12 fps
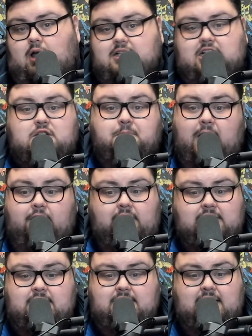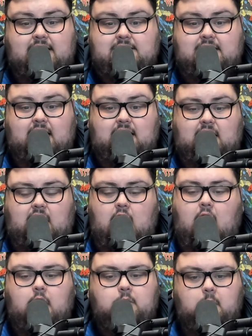as experienced as Stasiak.
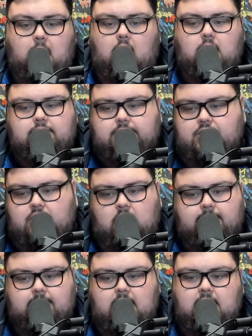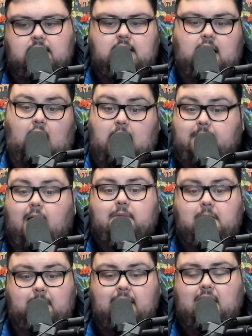I would, you know, I'd
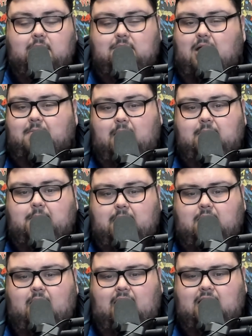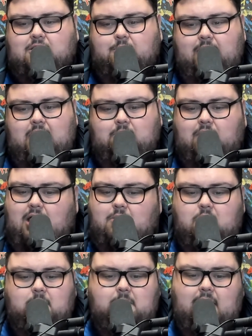probably pick him. I'd probably pick Ruchała to win, but I
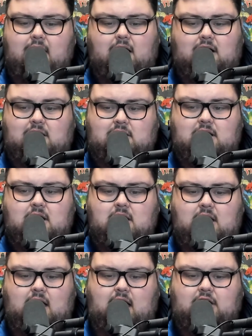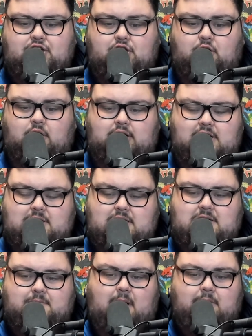wouldn't be at all sure on this.
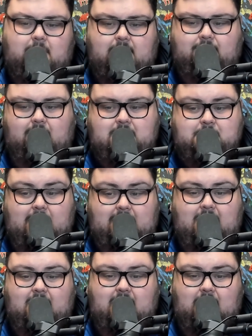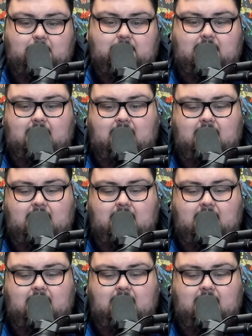This is probably one, if I was betting on it, I would